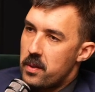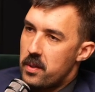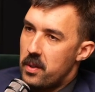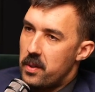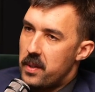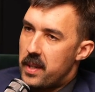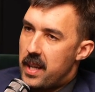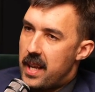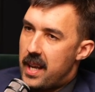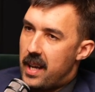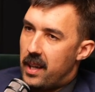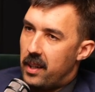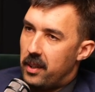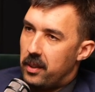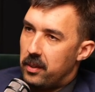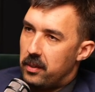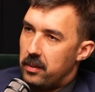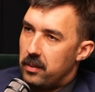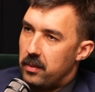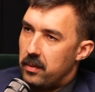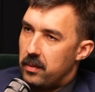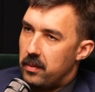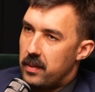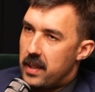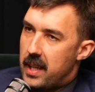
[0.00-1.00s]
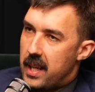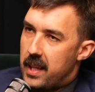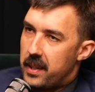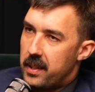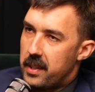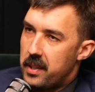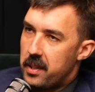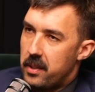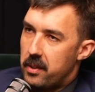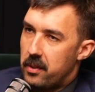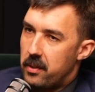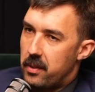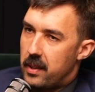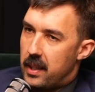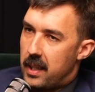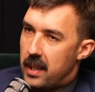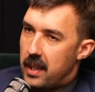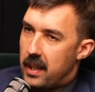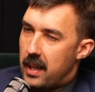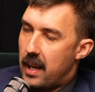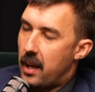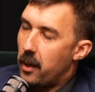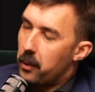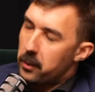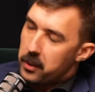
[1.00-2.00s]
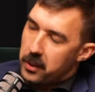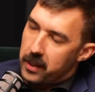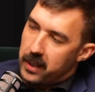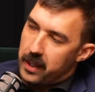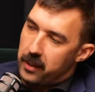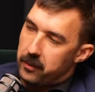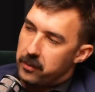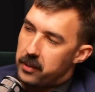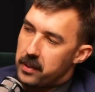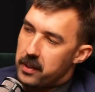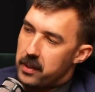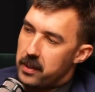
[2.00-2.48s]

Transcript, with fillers: So now, now that you're, uh, how old are you now